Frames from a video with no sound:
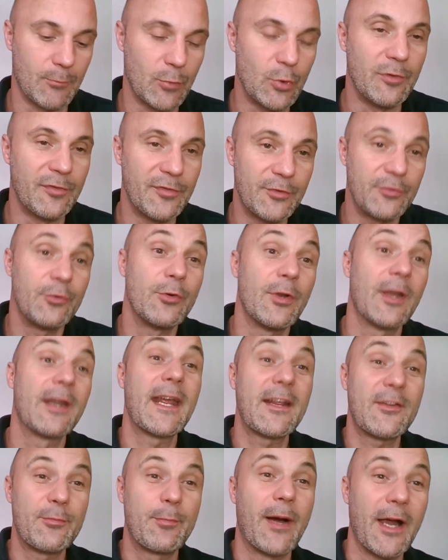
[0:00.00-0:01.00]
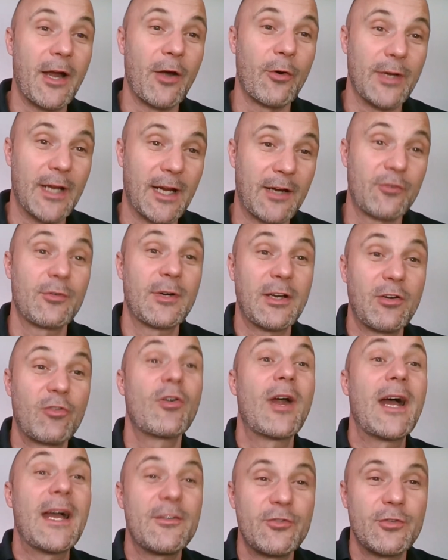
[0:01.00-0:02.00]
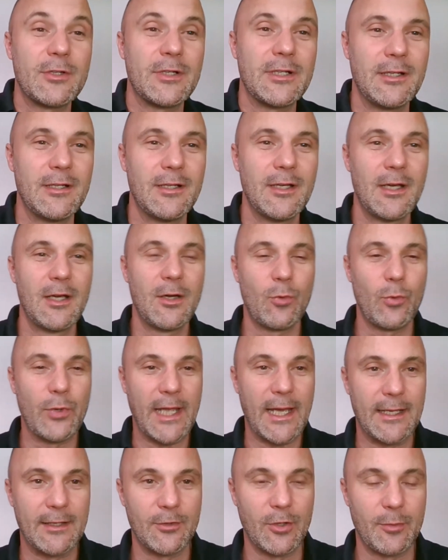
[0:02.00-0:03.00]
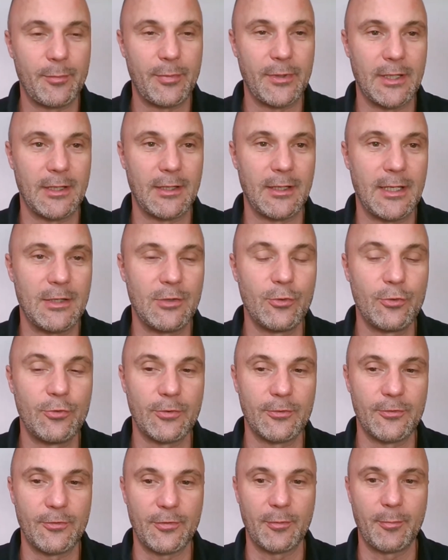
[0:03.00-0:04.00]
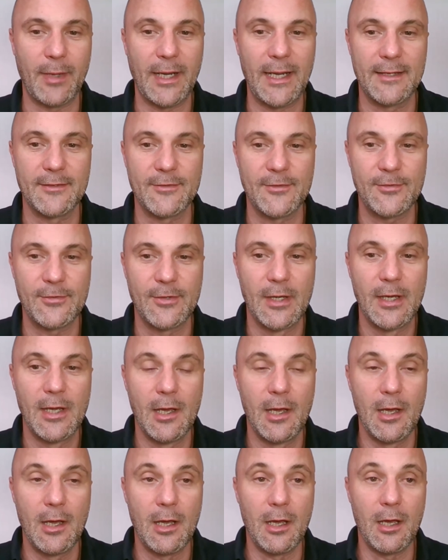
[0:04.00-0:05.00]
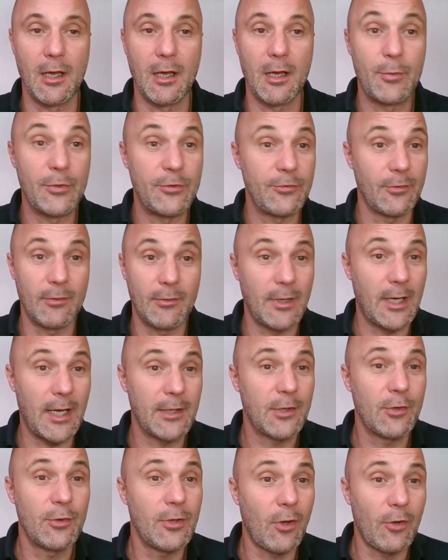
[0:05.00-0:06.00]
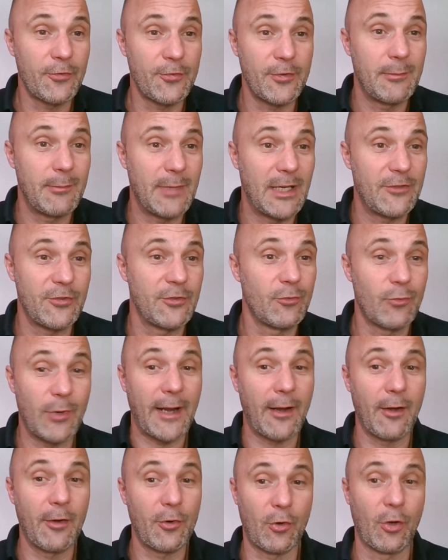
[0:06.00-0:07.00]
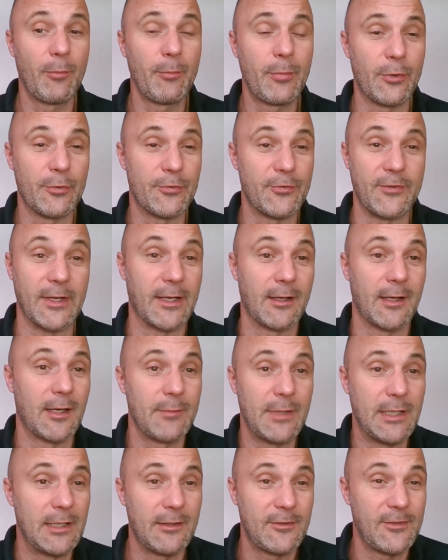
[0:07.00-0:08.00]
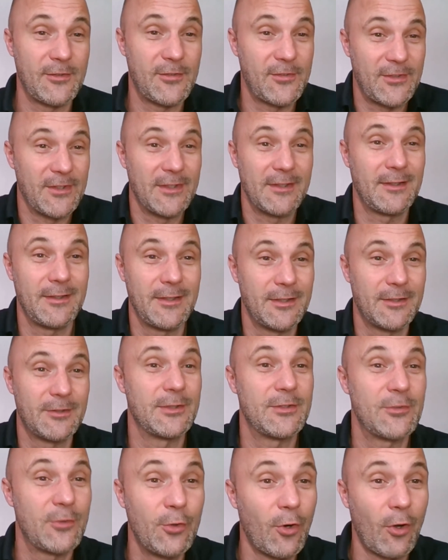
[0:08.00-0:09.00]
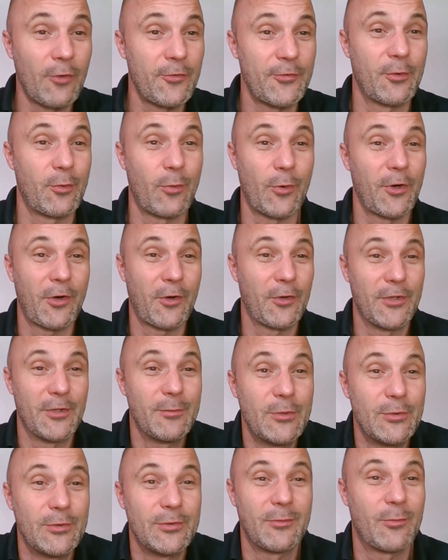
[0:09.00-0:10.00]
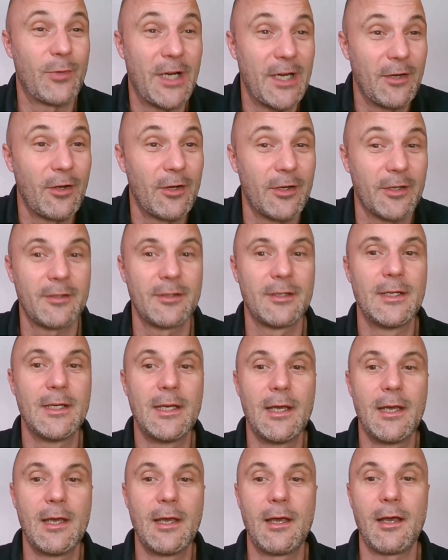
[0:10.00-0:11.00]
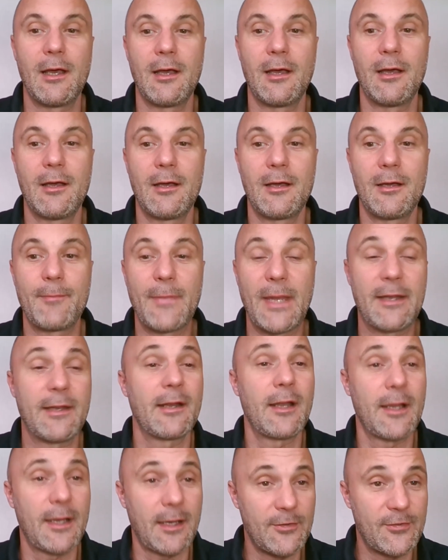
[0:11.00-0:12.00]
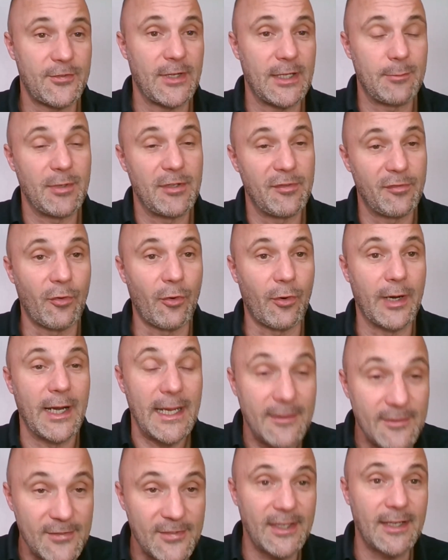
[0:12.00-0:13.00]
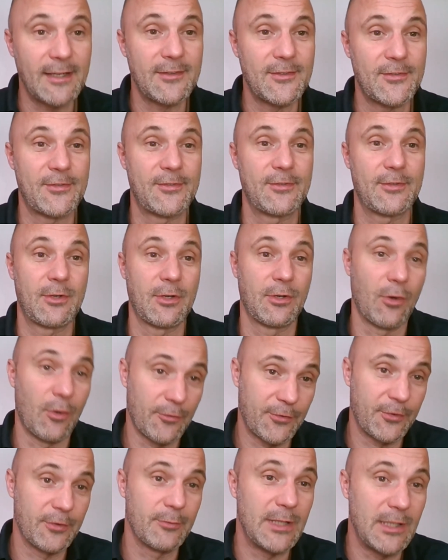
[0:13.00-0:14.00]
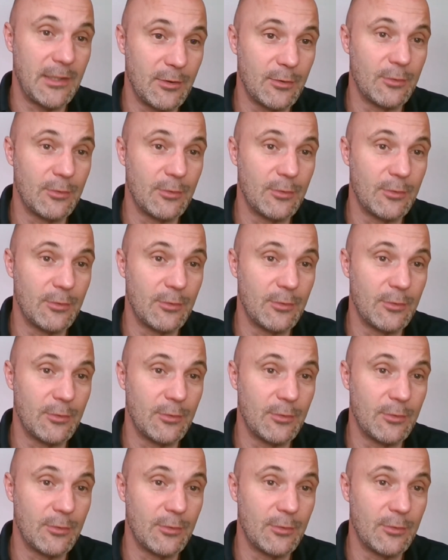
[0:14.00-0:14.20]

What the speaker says: moved to the next bioreactor, and gradually we end up in nutrient plants. But I could also imagine regular composting. I mean, it is still, it could also work on the moon. Why not? And then, like I said before, insects can also be